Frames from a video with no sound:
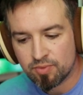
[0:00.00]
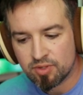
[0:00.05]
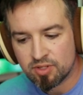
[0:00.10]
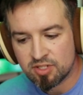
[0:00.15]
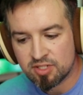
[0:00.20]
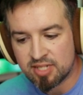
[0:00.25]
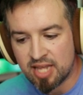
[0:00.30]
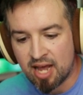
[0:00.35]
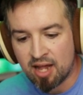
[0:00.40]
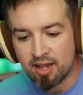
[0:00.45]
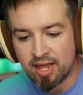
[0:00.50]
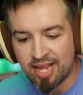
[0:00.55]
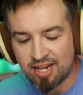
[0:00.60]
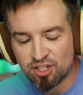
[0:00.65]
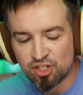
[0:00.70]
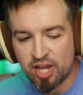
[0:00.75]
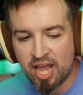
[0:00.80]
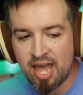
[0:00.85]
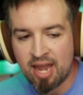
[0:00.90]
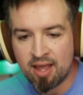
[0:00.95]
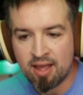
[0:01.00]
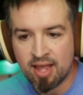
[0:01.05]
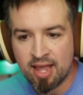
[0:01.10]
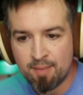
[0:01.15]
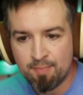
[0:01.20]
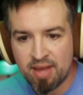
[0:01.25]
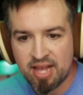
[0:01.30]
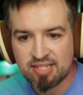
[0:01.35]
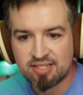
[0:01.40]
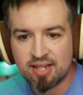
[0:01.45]
sell in China,
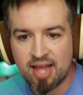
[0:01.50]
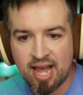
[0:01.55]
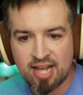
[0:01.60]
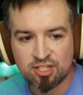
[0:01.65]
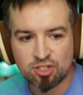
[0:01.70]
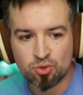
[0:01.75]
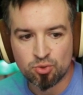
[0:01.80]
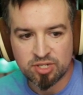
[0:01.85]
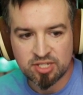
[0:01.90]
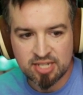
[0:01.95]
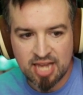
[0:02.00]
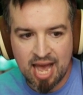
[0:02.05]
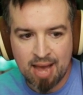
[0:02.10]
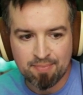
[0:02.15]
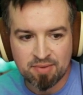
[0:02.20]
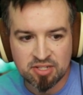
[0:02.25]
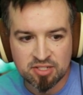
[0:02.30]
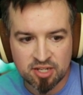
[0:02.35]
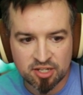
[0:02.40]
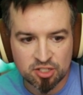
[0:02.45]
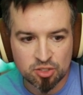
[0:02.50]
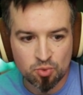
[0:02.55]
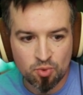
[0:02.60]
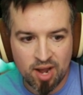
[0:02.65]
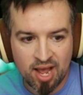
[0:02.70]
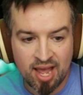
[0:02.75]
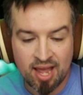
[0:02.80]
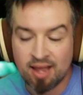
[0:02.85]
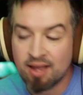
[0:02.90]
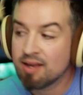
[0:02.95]
it basically has to adapt in such a
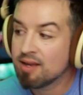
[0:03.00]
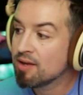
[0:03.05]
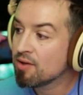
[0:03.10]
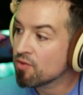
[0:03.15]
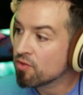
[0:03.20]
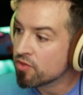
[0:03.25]
way